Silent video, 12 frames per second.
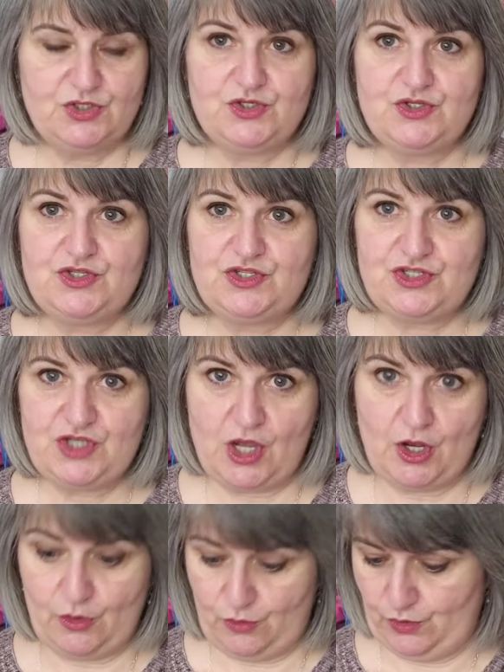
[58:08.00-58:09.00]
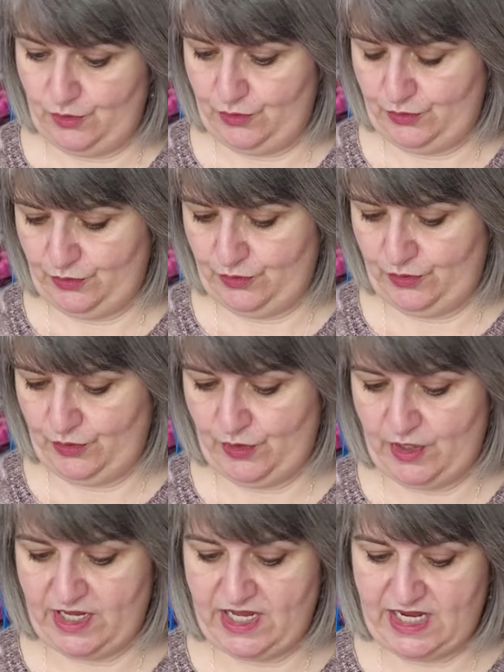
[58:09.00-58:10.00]
So
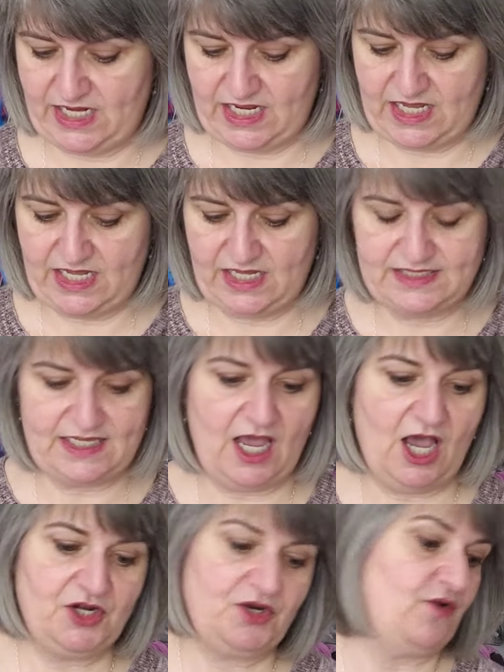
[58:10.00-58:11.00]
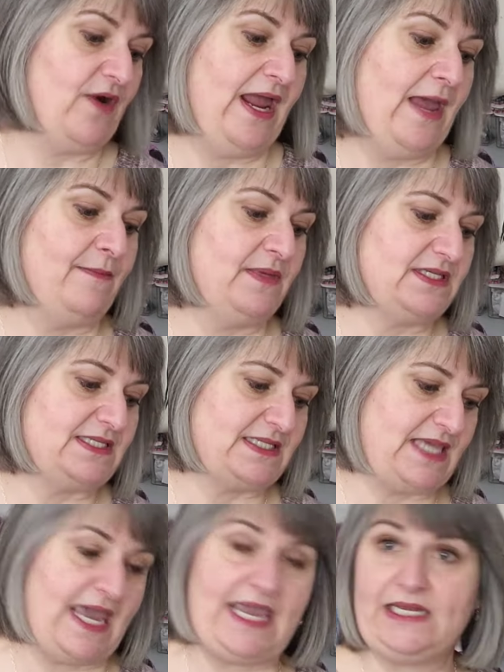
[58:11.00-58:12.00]
it is a 100 gram
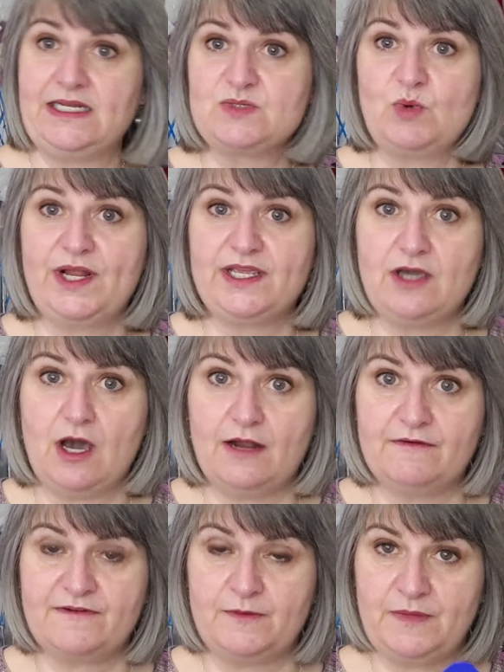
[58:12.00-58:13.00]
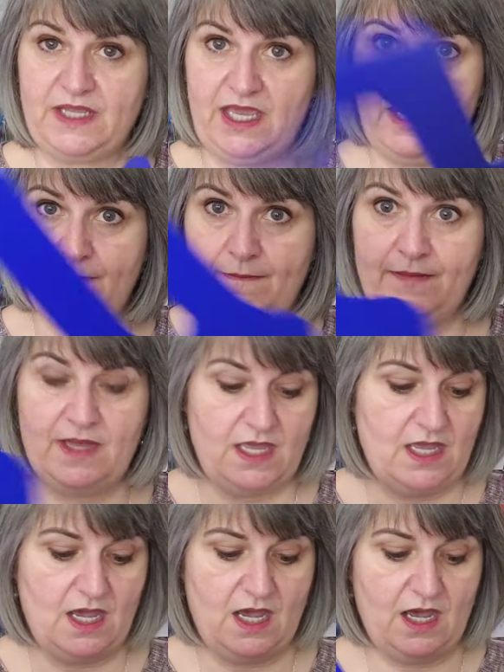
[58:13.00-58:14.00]
skein is what I got from Kim
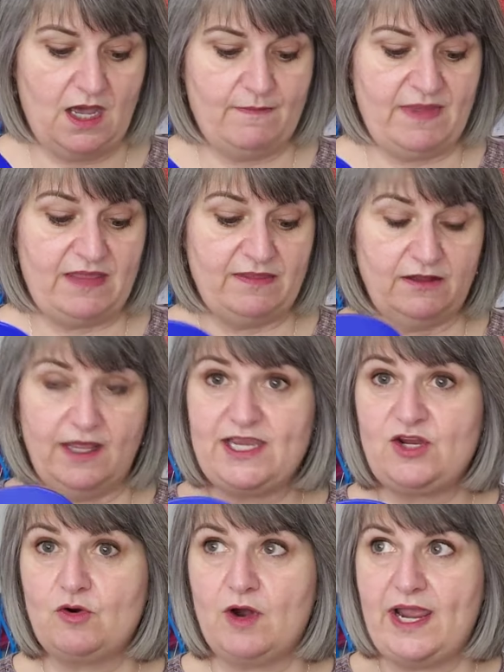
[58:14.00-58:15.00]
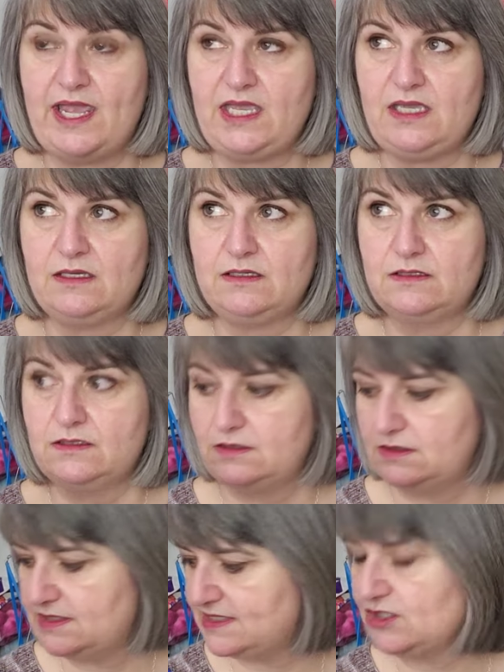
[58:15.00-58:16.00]
um, in the light gray
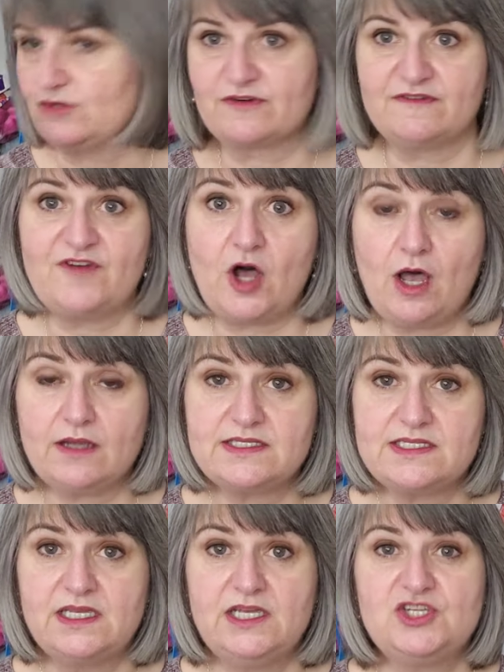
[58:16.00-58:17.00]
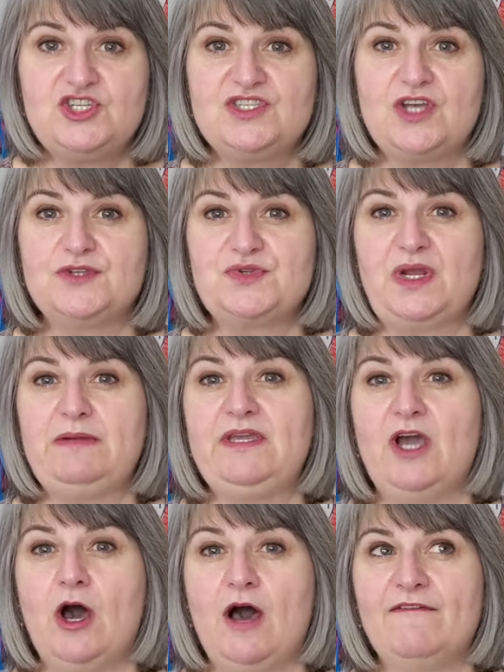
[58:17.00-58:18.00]
silver fox. She's also going to
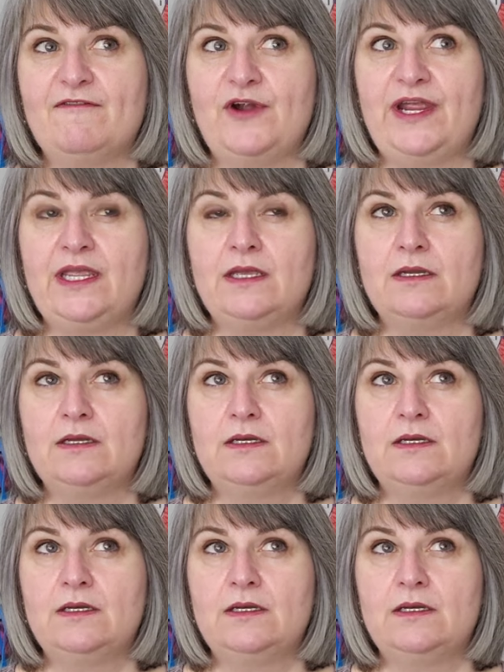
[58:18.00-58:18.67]
be offering